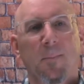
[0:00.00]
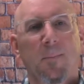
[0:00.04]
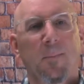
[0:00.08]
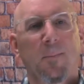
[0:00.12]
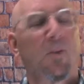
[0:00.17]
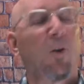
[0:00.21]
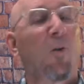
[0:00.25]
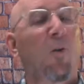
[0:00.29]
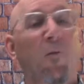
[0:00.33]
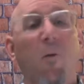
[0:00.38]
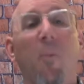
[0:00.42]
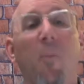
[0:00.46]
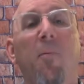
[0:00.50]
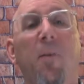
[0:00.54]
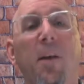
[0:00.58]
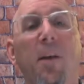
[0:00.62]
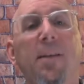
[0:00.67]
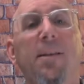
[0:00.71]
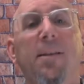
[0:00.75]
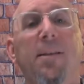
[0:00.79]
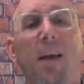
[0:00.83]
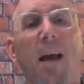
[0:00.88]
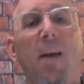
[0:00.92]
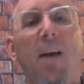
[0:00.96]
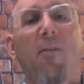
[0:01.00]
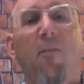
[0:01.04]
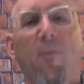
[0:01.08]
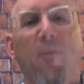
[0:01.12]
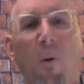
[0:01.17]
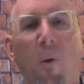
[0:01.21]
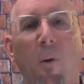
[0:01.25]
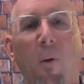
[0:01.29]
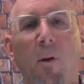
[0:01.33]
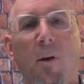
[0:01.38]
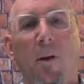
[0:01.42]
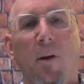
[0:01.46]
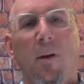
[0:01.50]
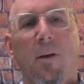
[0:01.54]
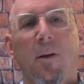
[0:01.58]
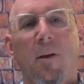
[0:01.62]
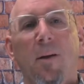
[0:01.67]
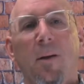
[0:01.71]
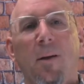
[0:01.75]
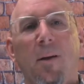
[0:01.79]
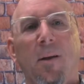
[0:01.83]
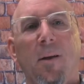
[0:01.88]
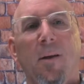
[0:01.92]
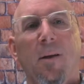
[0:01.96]
So from this day forward,
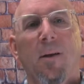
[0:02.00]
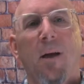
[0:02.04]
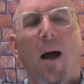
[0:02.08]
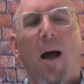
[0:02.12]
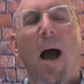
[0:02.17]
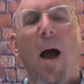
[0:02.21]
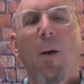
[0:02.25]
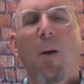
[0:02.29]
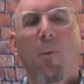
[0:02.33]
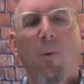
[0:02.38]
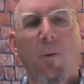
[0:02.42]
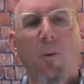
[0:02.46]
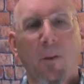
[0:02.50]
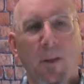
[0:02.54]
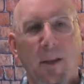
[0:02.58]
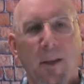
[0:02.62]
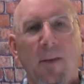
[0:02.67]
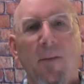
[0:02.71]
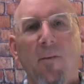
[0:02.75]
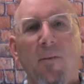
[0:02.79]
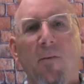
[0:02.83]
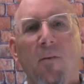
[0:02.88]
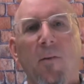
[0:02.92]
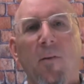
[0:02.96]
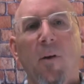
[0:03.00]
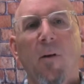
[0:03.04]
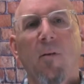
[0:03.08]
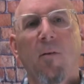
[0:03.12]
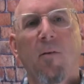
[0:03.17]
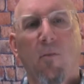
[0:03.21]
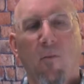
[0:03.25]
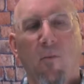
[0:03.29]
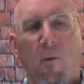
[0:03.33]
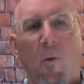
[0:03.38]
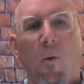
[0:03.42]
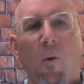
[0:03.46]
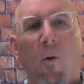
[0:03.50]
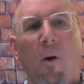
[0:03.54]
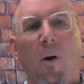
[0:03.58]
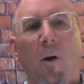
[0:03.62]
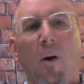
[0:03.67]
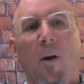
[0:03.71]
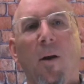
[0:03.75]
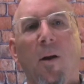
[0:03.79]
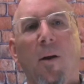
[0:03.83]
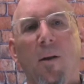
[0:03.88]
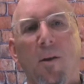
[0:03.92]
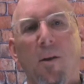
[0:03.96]
I will live for
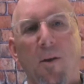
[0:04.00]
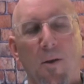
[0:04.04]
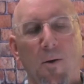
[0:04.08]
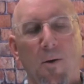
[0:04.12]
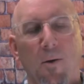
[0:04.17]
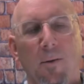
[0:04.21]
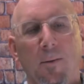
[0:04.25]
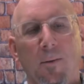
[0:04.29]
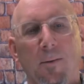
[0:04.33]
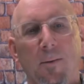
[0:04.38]
you.